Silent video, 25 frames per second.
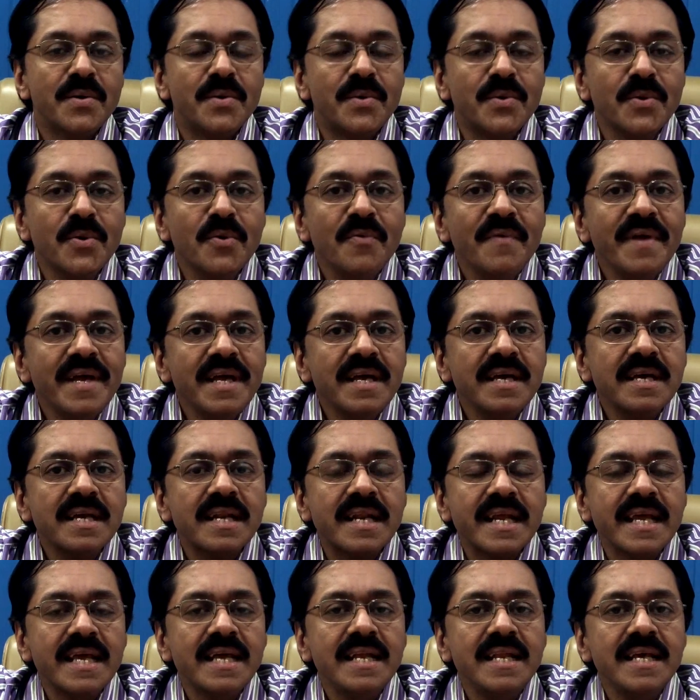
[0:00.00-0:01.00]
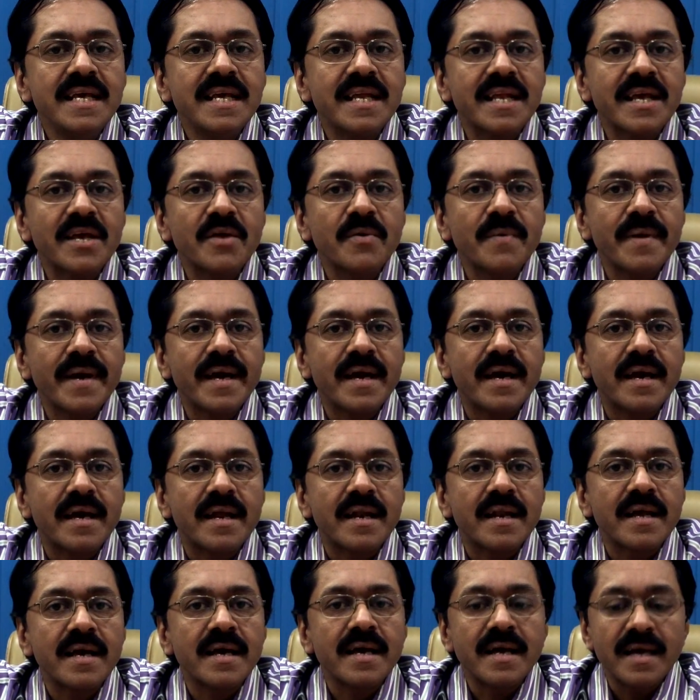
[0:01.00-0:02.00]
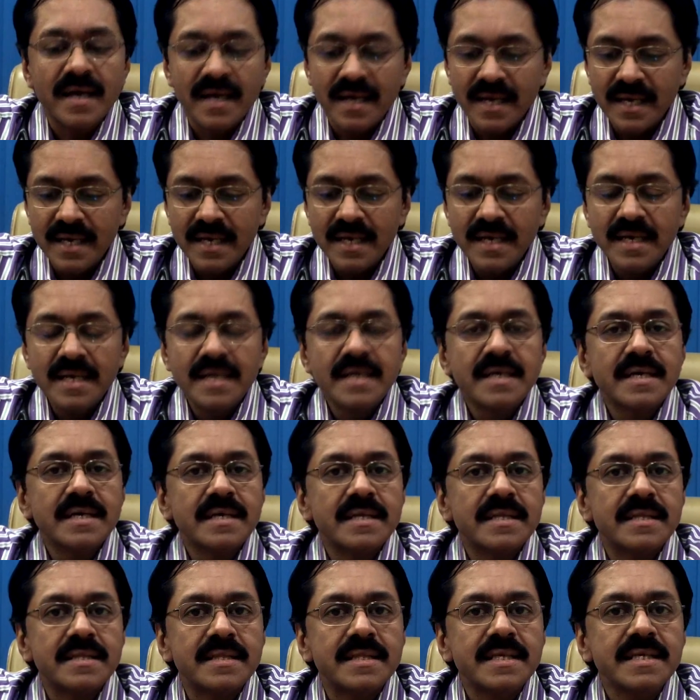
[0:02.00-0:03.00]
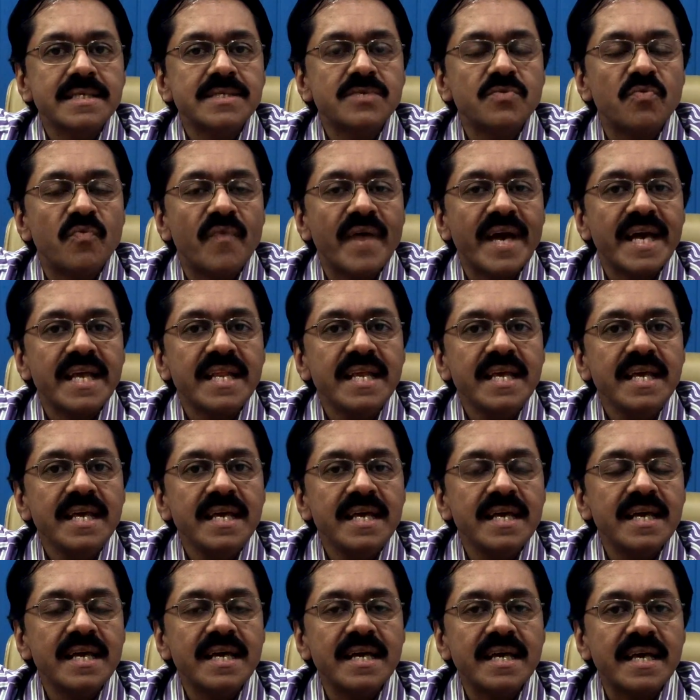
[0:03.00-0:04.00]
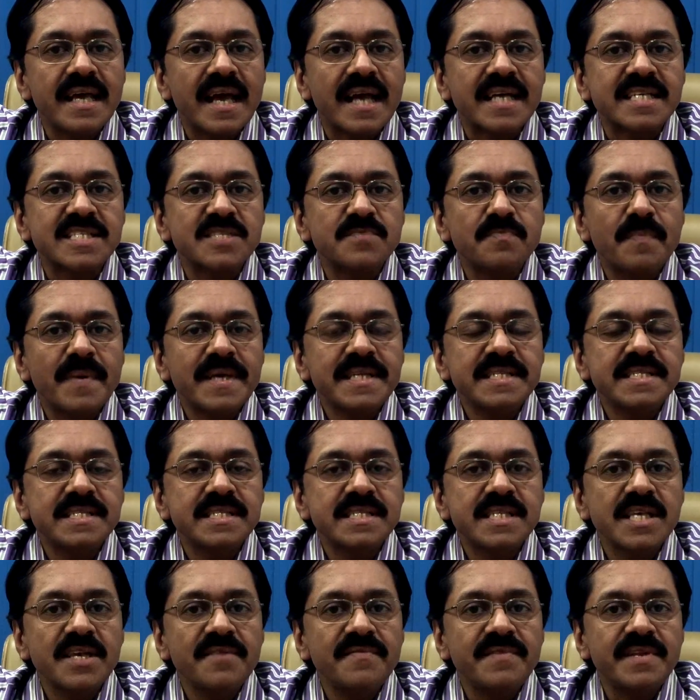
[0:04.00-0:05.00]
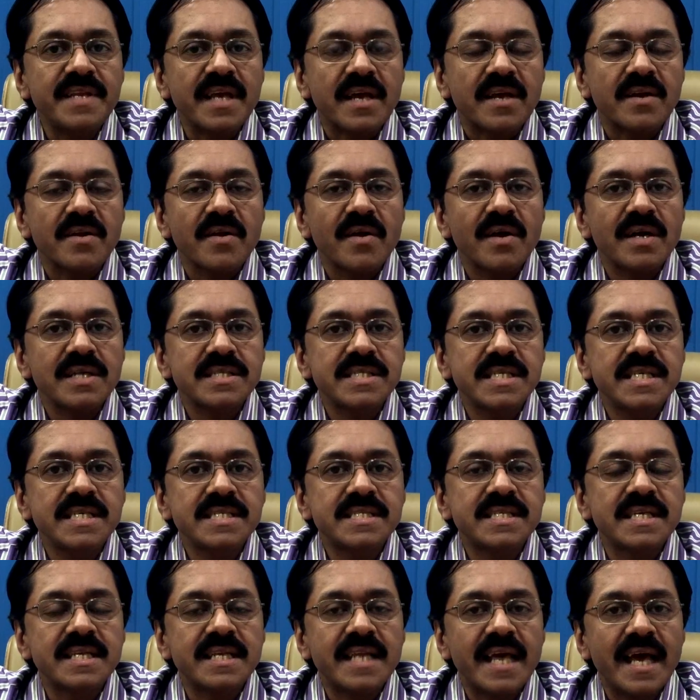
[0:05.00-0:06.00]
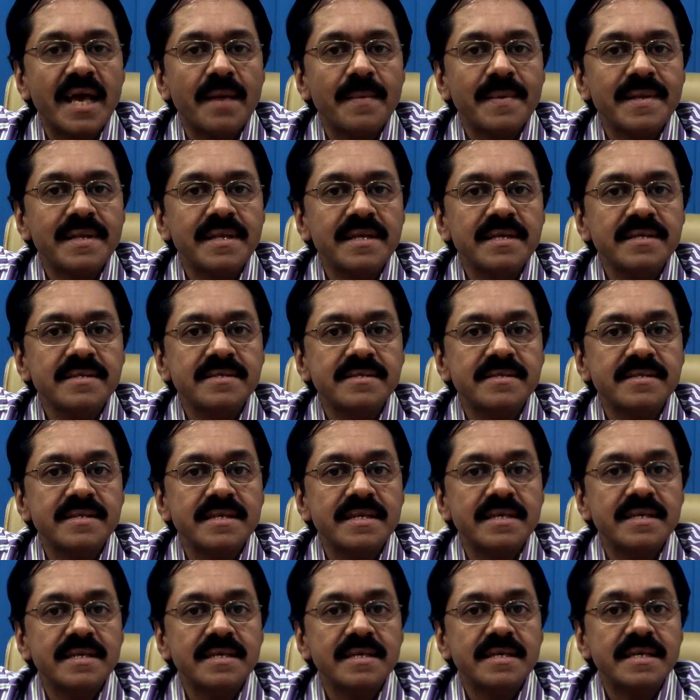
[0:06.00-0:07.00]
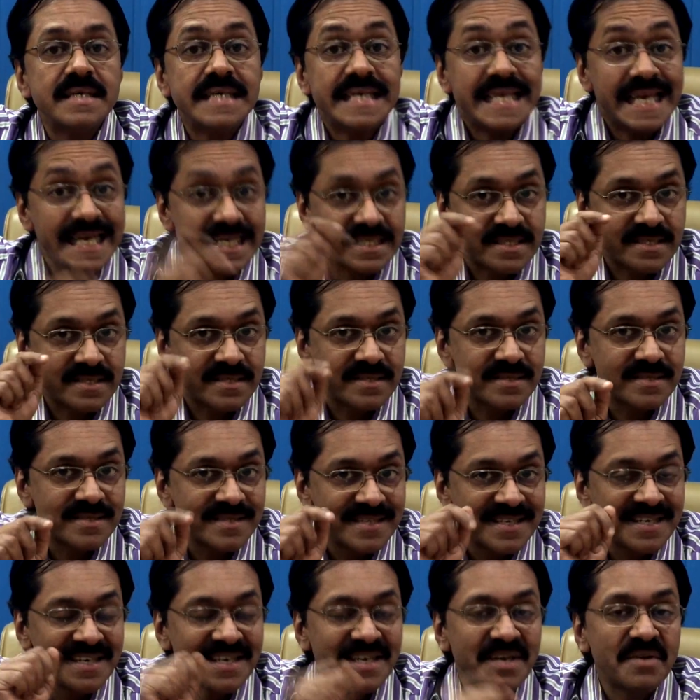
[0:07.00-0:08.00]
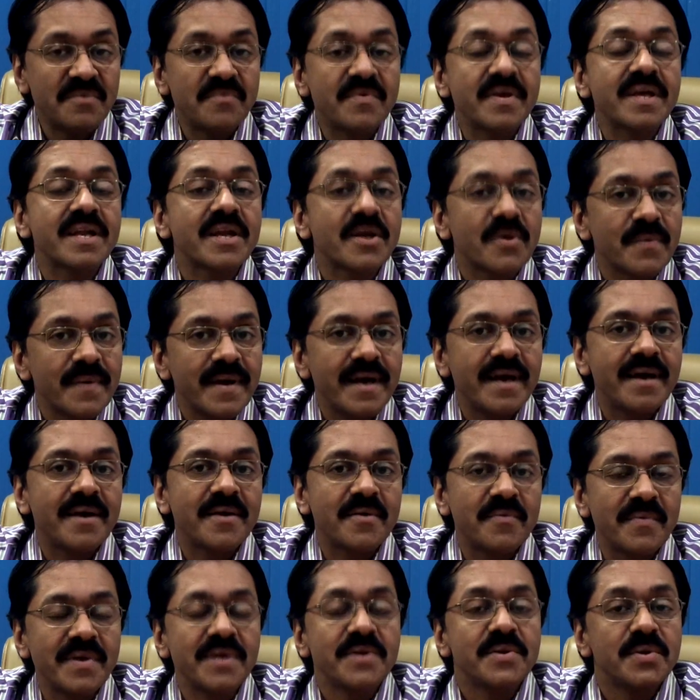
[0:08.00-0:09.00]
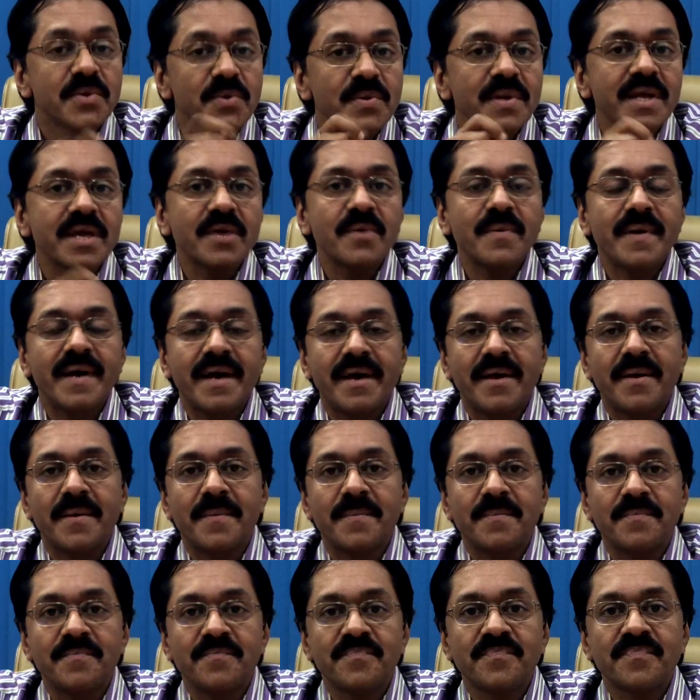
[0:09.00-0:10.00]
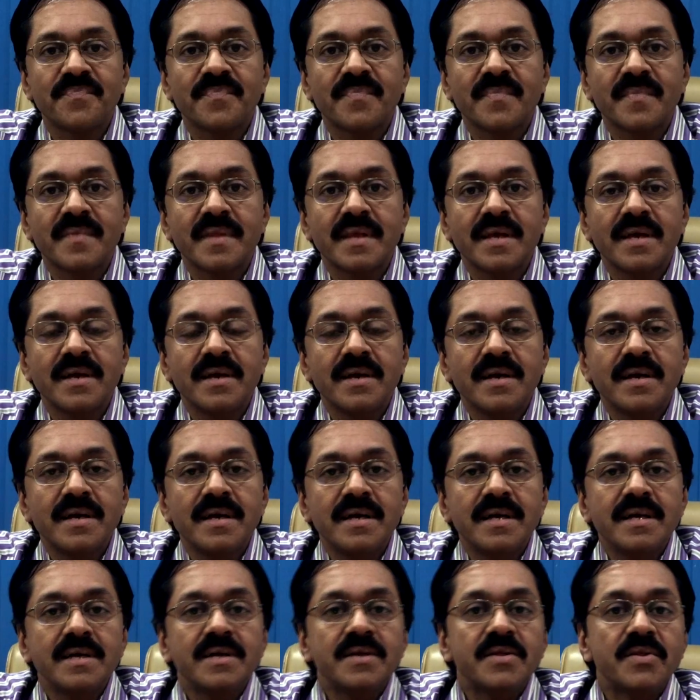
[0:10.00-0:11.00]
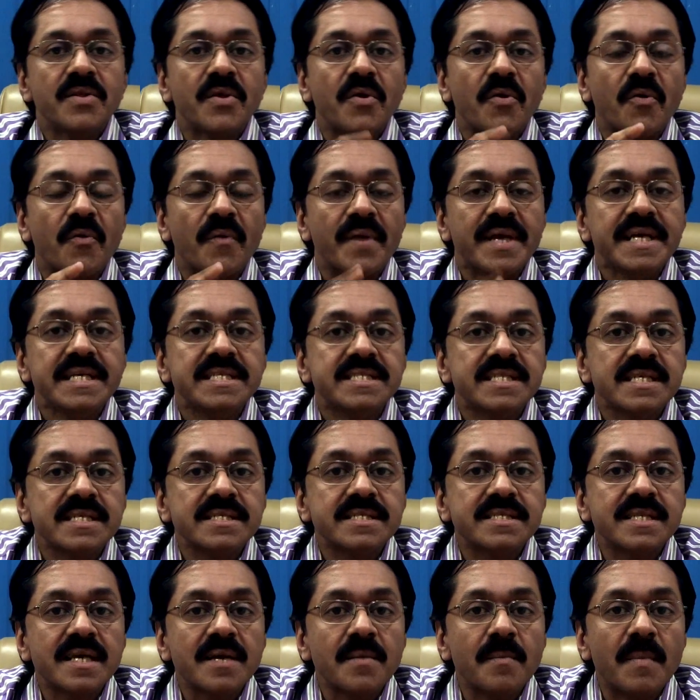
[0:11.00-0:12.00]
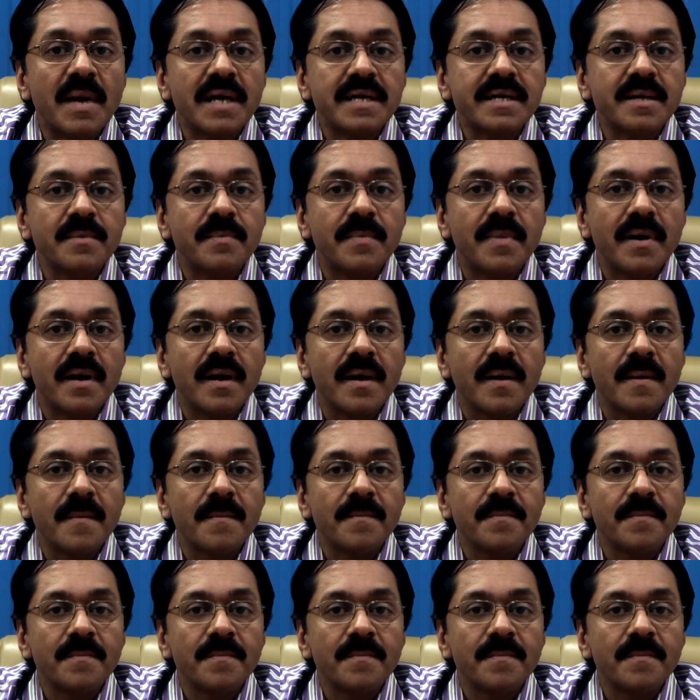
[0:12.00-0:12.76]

Do we really require these very expensive technologies in diabetes? Yes, we do require. The reasons are multiple.